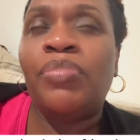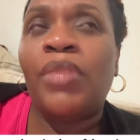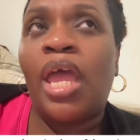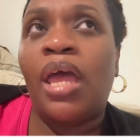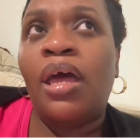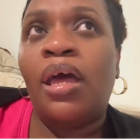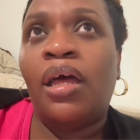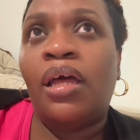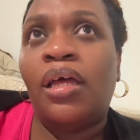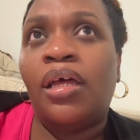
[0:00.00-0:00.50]

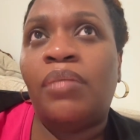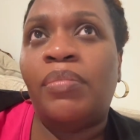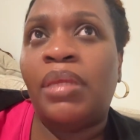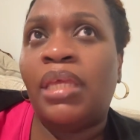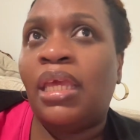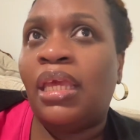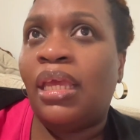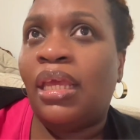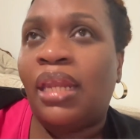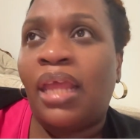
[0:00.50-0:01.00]

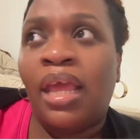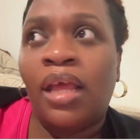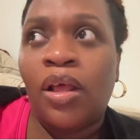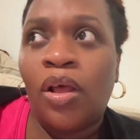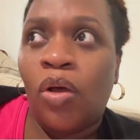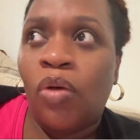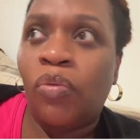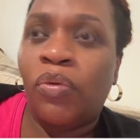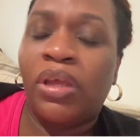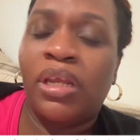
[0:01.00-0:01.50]
Again,
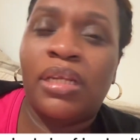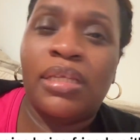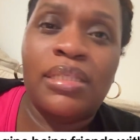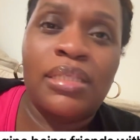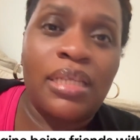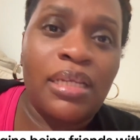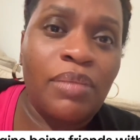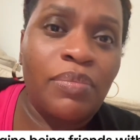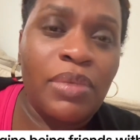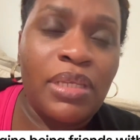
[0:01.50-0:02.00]
echoing the
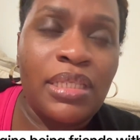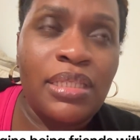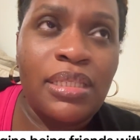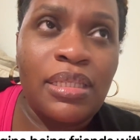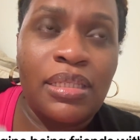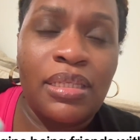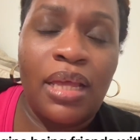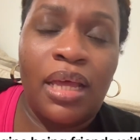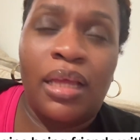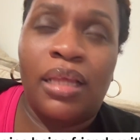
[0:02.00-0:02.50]
sentiments,
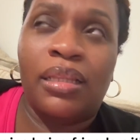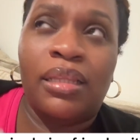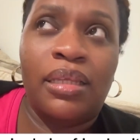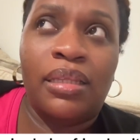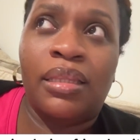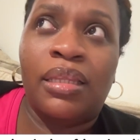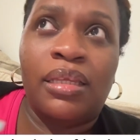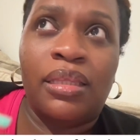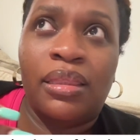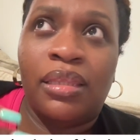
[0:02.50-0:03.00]

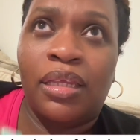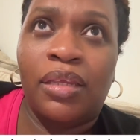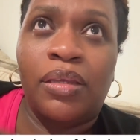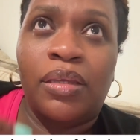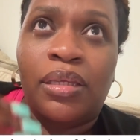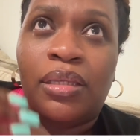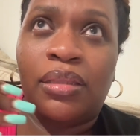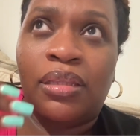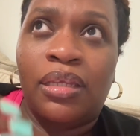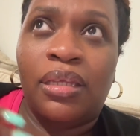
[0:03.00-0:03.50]

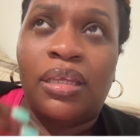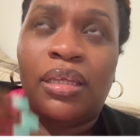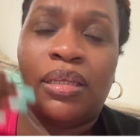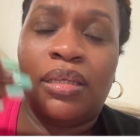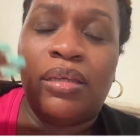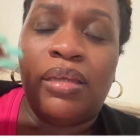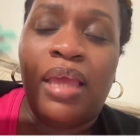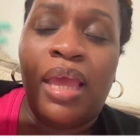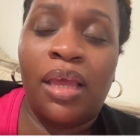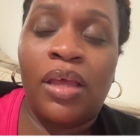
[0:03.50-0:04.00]

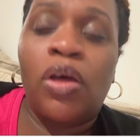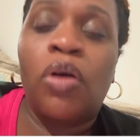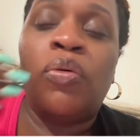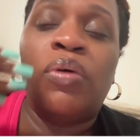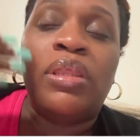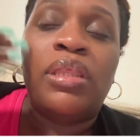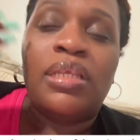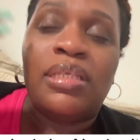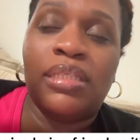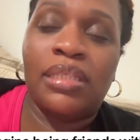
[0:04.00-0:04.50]

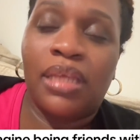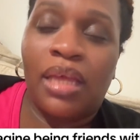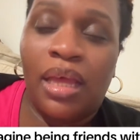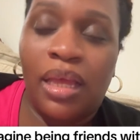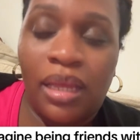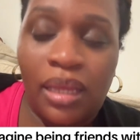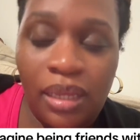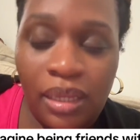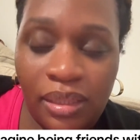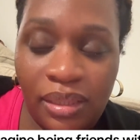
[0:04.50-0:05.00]
echoing
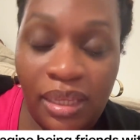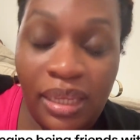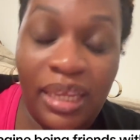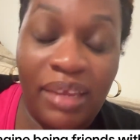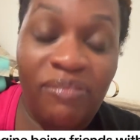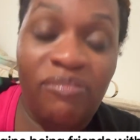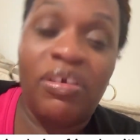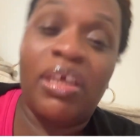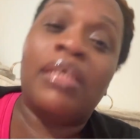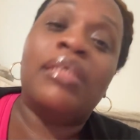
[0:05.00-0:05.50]
the
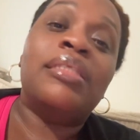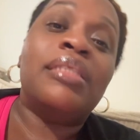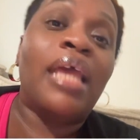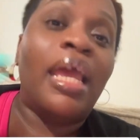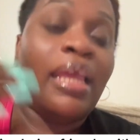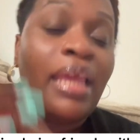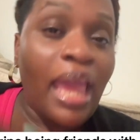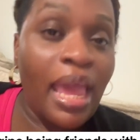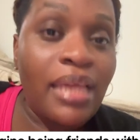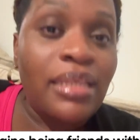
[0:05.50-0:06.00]
events
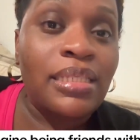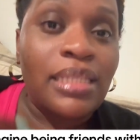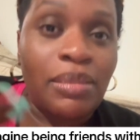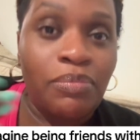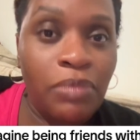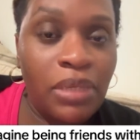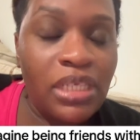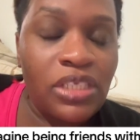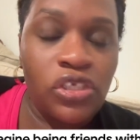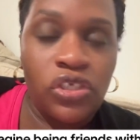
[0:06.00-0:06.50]
that Cassie
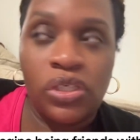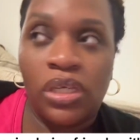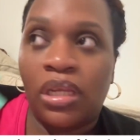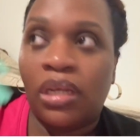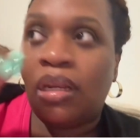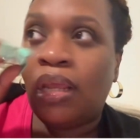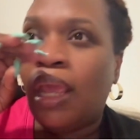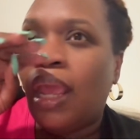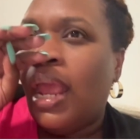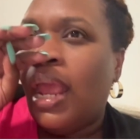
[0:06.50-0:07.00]

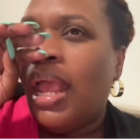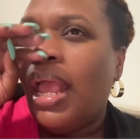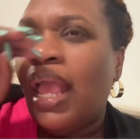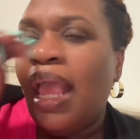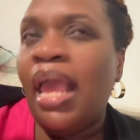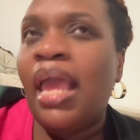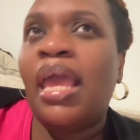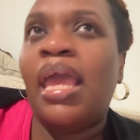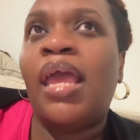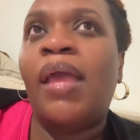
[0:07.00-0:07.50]
mentioned.
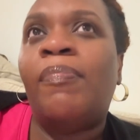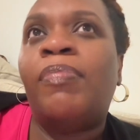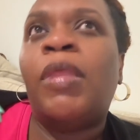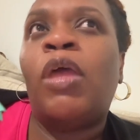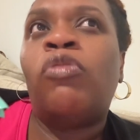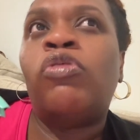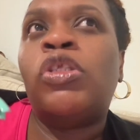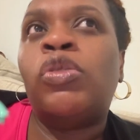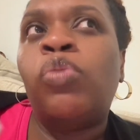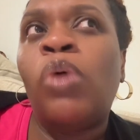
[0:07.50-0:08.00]
And
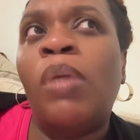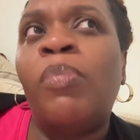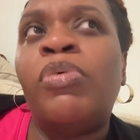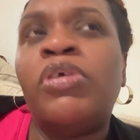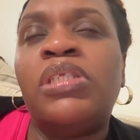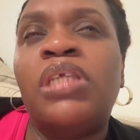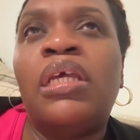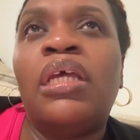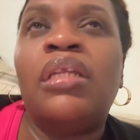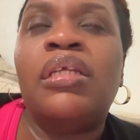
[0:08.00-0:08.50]
there was one
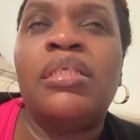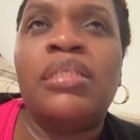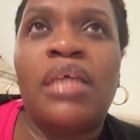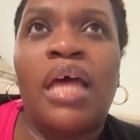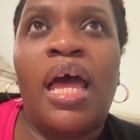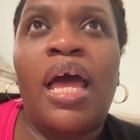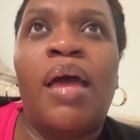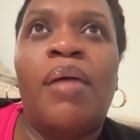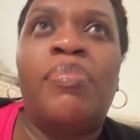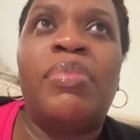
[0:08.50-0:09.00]
particular
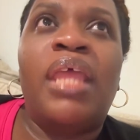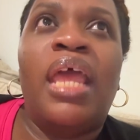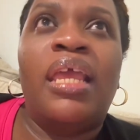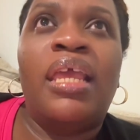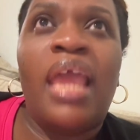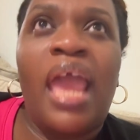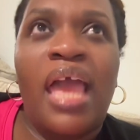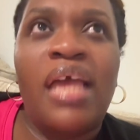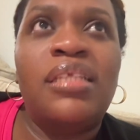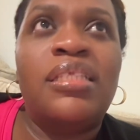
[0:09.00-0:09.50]
time that
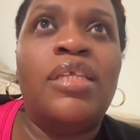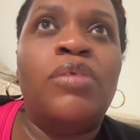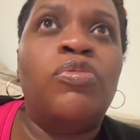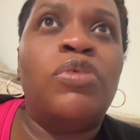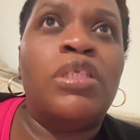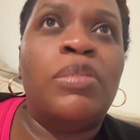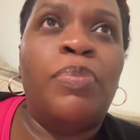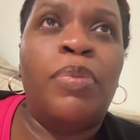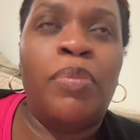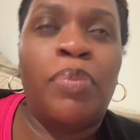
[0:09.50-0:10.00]
Cassie
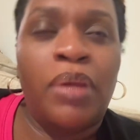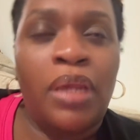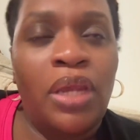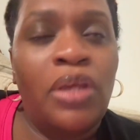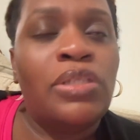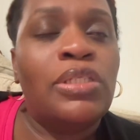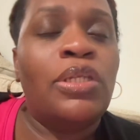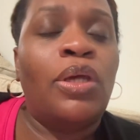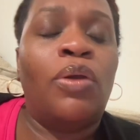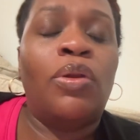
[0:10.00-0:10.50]
was
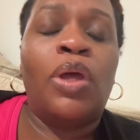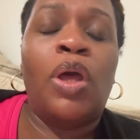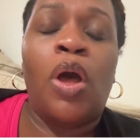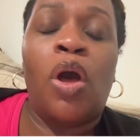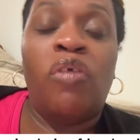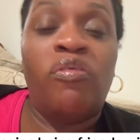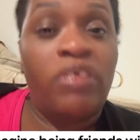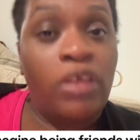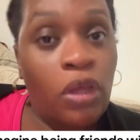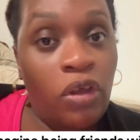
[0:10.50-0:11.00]
preparing to go to
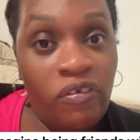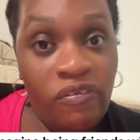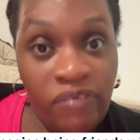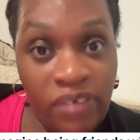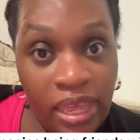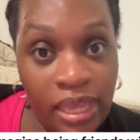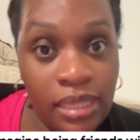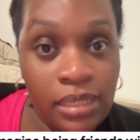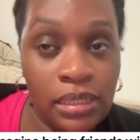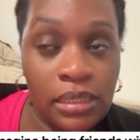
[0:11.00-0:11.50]
OVO
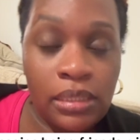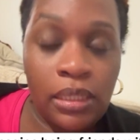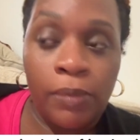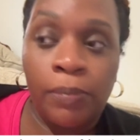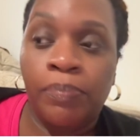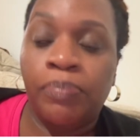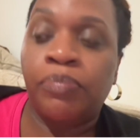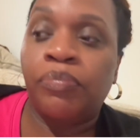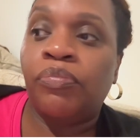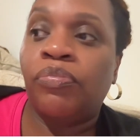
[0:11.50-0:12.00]
Fest.
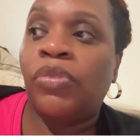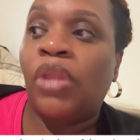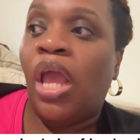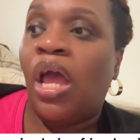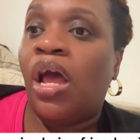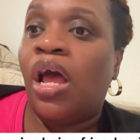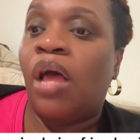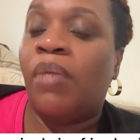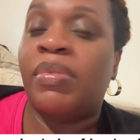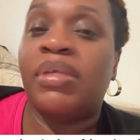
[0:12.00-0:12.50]

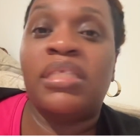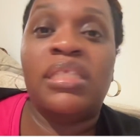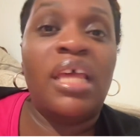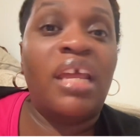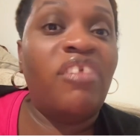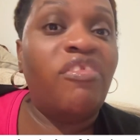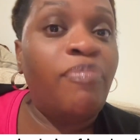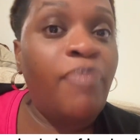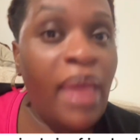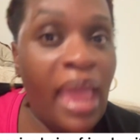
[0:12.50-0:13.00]

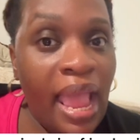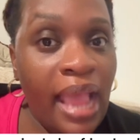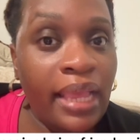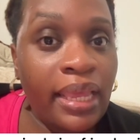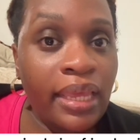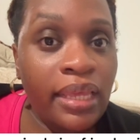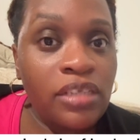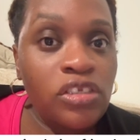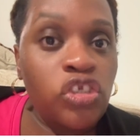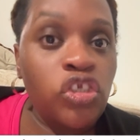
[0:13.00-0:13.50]
Instead of
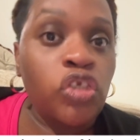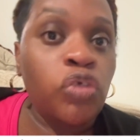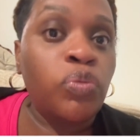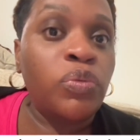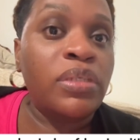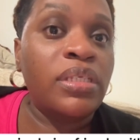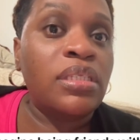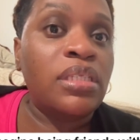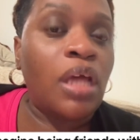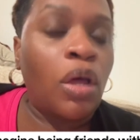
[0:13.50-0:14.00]
packing, she
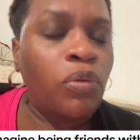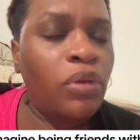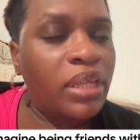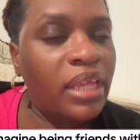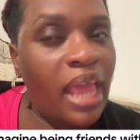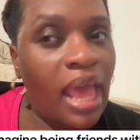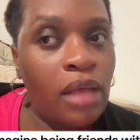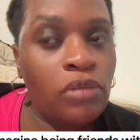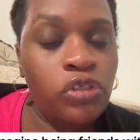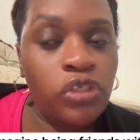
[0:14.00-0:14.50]
was on the
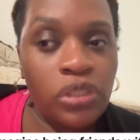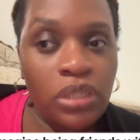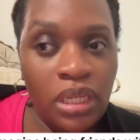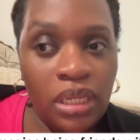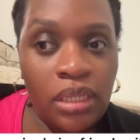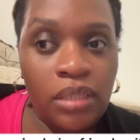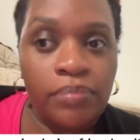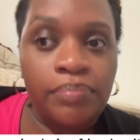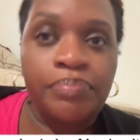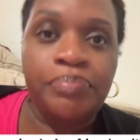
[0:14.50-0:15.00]
couch
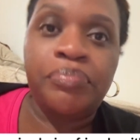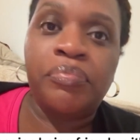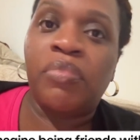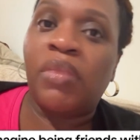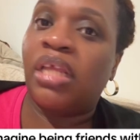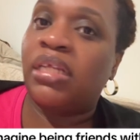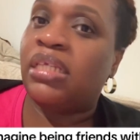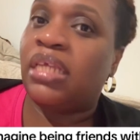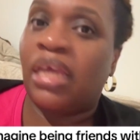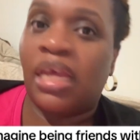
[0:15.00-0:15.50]
sleep.
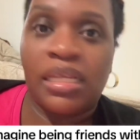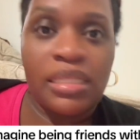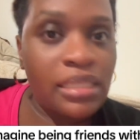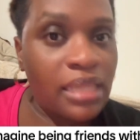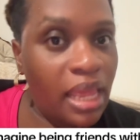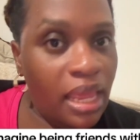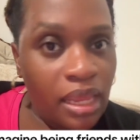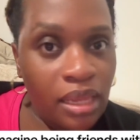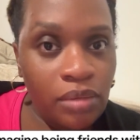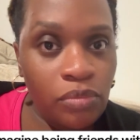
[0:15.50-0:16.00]

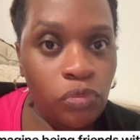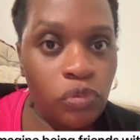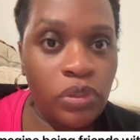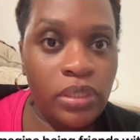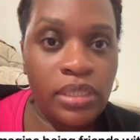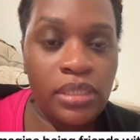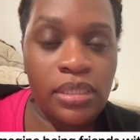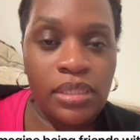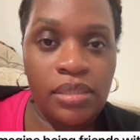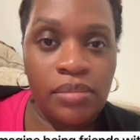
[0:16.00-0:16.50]
Deontay
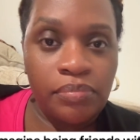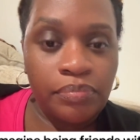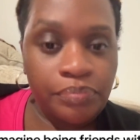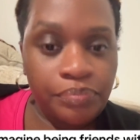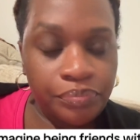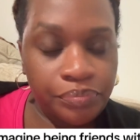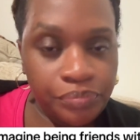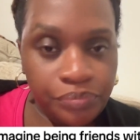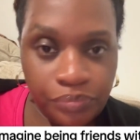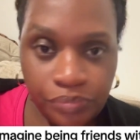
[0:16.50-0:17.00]
was
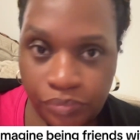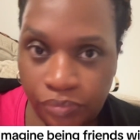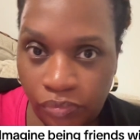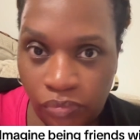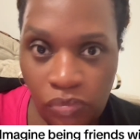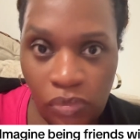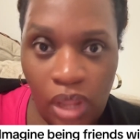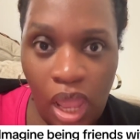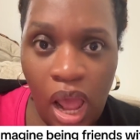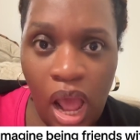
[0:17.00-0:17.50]

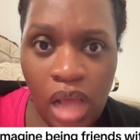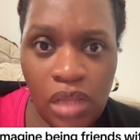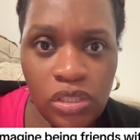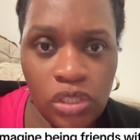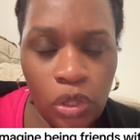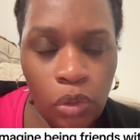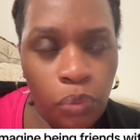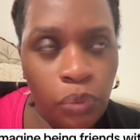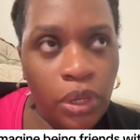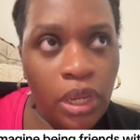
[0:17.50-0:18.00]

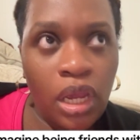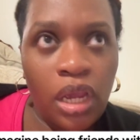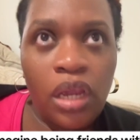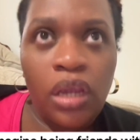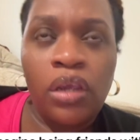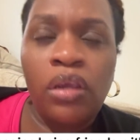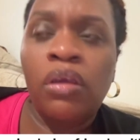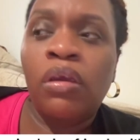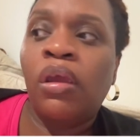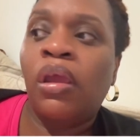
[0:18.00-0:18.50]
also with
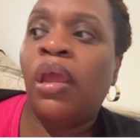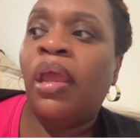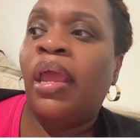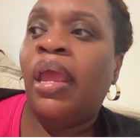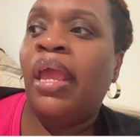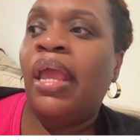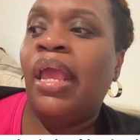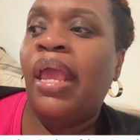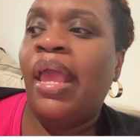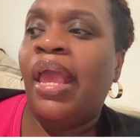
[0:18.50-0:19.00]
her,
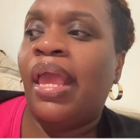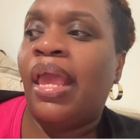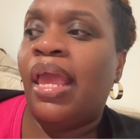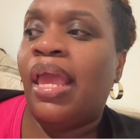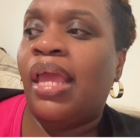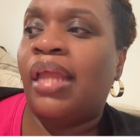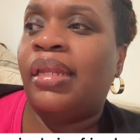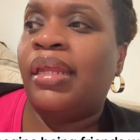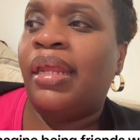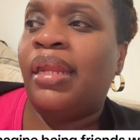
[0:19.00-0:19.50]

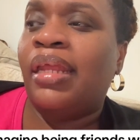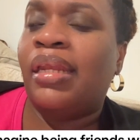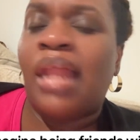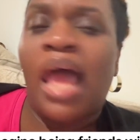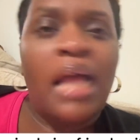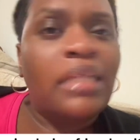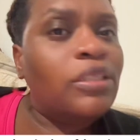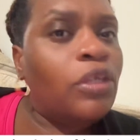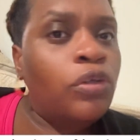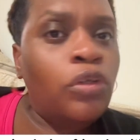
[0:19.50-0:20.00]
and Diddy
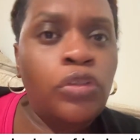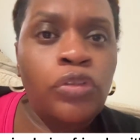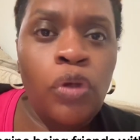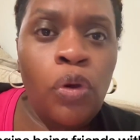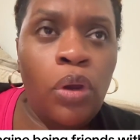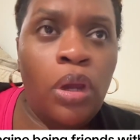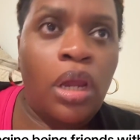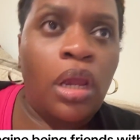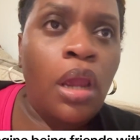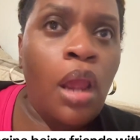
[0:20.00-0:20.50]
knocked on the
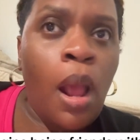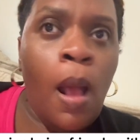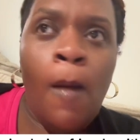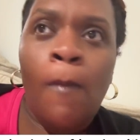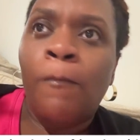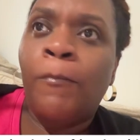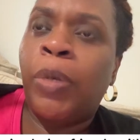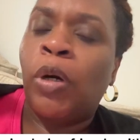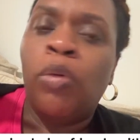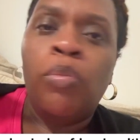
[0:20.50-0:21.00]
door.
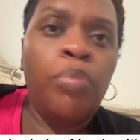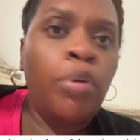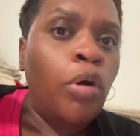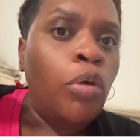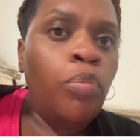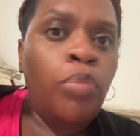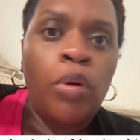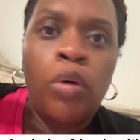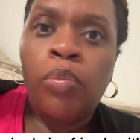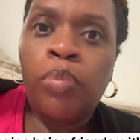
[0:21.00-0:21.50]
Boom,
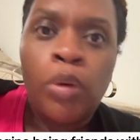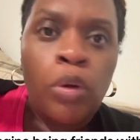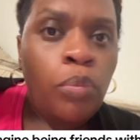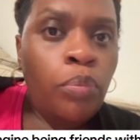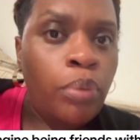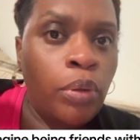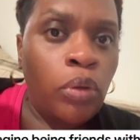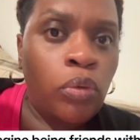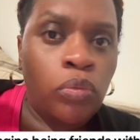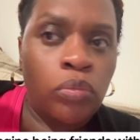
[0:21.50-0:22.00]
boom, boom, boom,
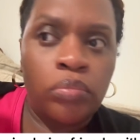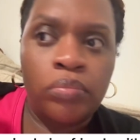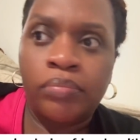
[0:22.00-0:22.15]
boom.